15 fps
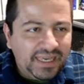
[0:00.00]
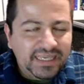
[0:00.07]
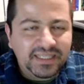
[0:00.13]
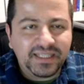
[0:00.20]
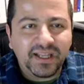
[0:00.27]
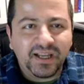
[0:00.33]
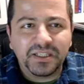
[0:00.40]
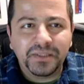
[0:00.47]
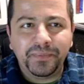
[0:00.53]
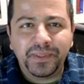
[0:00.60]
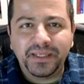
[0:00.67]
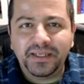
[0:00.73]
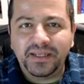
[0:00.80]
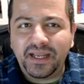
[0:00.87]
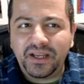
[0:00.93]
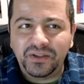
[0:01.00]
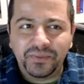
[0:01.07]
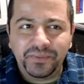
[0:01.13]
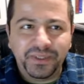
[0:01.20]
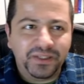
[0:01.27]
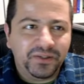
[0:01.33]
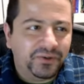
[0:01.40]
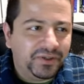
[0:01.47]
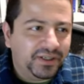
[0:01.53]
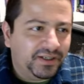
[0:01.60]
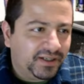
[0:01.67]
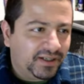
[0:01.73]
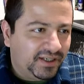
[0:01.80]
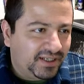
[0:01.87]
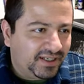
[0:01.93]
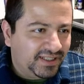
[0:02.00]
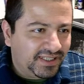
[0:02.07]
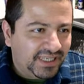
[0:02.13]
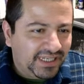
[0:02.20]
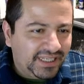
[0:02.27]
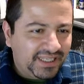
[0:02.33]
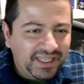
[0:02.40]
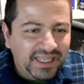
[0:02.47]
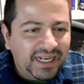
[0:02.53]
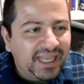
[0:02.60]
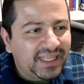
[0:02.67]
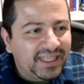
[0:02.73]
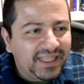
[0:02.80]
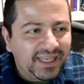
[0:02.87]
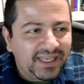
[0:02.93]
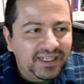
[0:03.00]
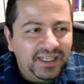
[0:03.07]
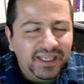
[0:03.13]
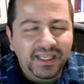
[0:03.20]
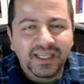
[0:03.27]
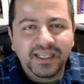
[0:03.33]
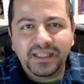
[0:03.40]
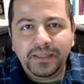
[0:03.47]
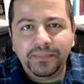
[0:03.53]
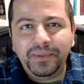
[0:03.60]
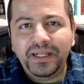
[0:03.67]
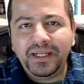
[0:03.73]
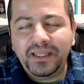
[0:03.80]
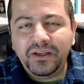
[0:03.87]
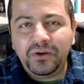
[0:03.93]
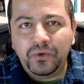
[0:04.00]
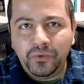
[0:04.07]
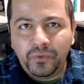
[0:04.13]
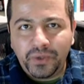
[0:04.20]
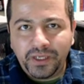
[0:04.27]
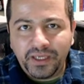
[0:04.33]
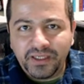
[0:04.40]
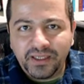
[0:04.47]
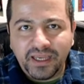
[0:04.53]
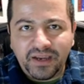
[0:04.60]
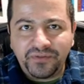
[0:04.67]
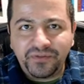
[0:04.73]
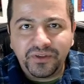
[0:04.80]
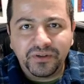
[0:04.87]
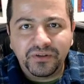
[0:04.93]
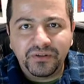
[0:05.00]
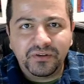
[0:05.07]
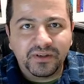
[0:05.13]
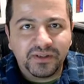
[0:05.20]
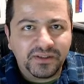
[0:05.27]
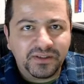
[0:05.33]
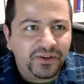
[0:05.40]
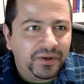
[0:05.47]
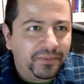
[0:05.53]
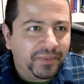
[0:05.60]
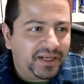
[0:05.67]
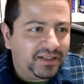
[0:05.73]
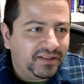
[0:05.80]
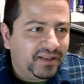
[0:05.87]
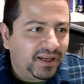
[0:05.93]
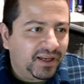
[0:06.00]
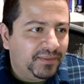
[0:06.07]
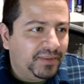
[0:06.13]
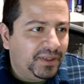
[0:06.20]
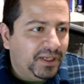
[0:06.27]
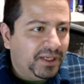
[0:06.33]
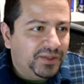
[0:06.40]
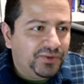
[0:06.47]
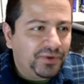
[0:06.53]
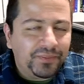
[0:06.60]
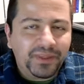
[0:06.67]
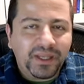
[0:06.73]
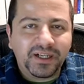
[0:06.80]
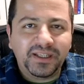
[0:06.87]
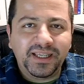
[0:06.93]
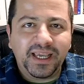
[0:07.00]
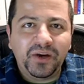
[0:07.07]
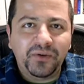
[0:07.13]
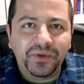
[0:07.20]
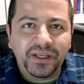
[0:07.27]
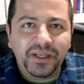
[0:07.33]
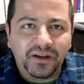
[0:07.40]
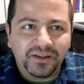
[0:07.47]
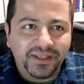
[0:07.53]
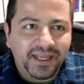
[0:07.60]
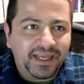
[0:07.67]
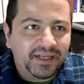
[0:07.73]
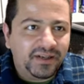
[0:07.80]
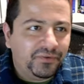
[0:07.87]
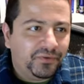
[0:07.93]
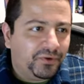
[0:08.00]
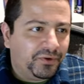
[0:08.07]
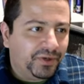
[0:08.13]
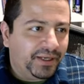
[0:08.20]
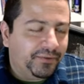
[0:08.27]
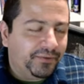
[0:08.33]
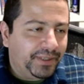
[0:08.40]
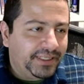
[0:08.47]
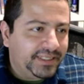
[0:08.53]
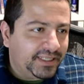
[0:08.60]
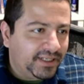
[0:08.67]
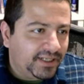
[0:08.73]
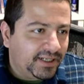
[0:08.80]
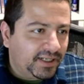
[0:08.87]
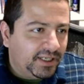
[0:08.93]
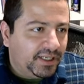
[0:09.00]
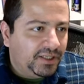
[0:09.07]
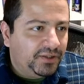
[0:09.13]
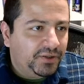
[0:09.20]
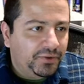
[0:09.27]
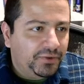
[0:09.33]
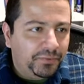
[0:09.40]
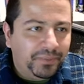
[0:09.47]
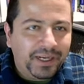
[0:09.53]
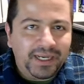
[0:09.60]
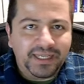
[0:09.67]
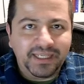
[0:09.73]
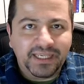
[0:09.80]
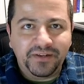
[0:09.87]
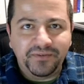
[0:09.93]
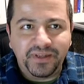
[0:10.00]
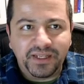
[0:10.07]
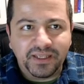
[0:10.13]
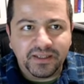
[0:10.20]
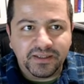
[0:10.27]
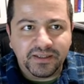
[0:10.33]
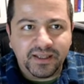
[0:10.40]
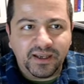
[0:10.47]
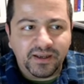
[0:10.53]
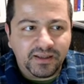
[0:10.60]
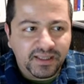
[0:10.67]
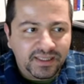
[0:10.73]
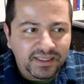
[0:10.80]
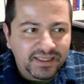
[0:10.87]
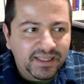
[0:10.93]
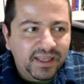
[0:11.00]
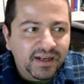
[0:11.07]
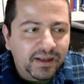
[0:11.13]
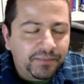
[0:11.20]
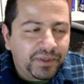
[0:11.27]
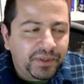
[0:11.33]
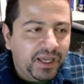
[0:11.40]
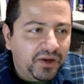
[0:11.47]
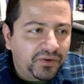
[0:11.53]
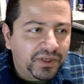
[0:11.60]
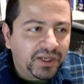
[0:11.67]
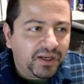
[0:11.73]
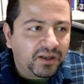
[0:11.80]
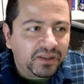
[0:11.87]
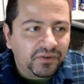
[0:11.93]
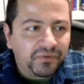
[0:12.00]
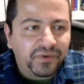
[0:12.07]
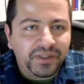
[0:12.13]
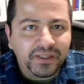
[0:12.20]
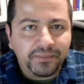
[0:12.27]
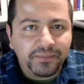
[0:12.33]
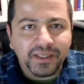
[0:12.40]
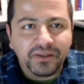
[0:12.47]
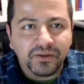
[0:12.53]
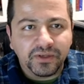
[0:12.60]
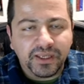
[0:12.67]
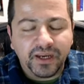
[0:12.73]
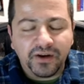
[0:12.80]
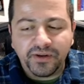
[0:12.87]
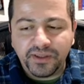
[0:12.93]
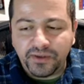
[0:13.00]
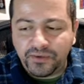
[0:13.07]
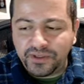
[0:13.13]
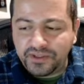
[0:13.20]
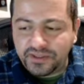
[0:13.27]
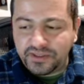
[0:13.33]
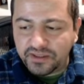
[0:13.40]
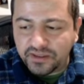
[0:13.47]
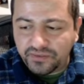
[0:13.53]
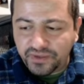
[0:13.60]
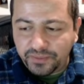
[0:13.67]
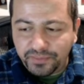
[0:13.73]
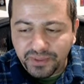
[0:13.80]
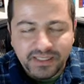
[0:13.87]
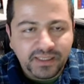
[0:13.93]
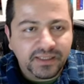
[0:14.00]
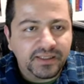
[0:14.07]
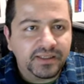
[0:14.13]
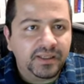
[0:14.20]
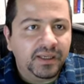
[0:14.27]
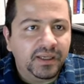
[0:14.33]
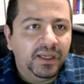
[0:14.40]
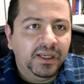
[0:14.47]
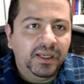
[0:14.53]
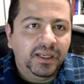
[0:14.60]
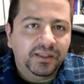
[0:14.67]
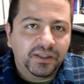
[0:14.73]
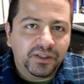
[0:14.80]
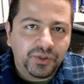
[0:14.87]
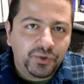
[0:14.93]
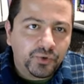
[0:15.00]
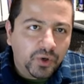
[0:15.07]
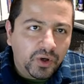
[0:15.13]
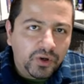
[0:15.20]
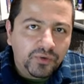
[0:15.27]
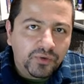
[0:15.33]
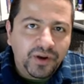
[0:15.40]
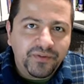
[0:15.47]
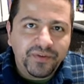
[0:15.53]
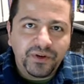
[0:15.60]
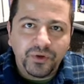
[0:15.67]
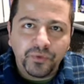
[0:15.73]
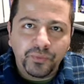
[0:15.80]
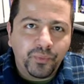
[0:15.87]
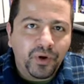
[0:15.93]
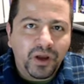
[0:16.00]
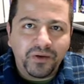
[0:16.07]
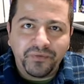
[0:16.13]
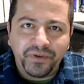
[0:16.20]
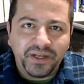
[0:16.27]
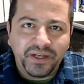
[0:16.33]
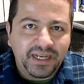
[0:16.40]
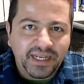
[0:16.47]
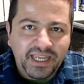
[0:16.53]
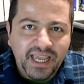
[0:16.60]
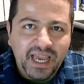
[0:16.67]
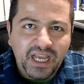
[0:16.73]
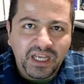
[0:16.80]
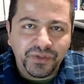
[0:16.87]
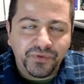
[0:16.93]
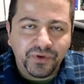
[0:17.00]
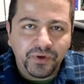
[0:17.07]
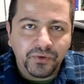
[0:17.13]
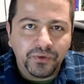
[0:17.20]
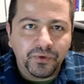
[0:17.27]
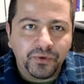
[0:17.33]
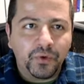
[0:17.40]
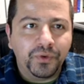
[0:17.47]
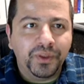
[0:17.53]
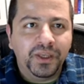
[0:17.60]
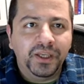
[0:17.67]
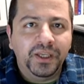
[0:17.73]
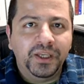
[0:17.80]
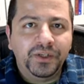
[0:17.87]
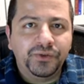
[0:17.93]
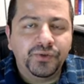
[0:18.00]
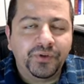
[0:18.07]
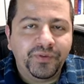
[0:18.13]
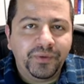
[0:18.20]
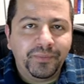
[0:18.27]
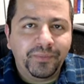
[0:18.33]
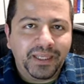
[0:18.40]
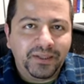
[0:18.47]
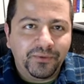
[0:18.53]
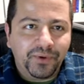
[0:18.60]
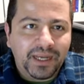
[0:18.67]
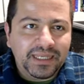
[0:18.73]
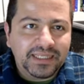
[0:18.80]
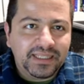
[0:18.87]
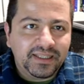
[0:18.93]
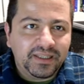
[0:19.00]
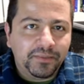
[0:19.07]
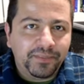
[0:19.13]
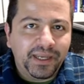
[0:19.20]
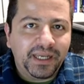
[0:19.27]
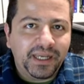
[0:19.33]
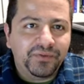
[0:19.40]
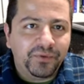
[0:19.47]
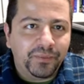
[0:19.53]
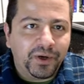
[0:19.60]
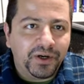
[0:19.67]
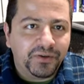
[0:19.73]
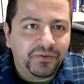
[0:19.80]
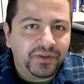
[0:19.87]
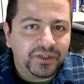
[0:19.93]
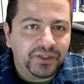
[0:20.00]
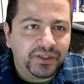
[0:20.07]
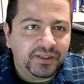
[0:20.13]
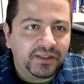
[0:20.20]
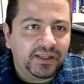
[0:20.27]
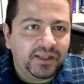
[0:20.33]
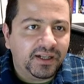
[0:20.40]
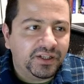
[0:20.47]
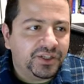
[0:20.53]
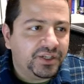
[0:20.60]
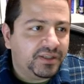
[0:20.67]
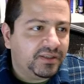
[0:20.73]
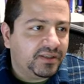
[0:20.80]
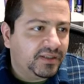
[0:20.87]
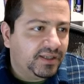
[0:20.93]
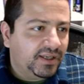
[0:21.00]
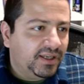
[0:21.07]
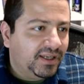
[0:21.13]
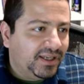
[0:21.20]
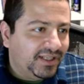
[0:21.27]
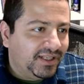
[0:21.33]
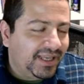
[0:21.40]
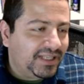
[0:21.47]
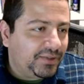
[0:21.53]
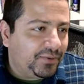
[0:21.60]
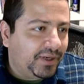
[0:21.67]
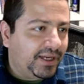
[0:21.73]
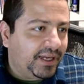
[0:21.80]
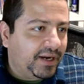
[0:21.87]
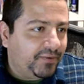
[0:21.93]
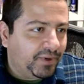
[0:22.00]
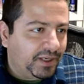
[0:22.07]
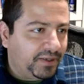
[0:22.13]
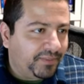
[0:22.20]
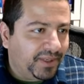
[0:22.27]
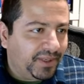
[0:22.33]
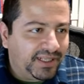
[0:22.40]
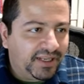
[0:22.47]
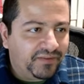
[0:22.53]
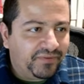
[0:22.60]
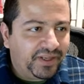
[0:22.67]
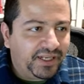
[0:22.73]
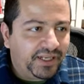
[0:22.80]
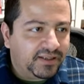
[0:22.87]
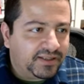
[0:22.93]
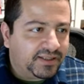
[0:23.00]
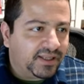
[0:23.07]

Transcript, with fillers: a stock split announcement or uh, anything like that typically go away after a certain amount of time. So I'm not counting on that for a reason to buy NVIDIA stock. Instead, I'm counting on the fundamental characteristics of the business, the strong revenue, profit, and cash flow growth driven by the rising demand from artificial intelligence. That's why I recommend NVIDIA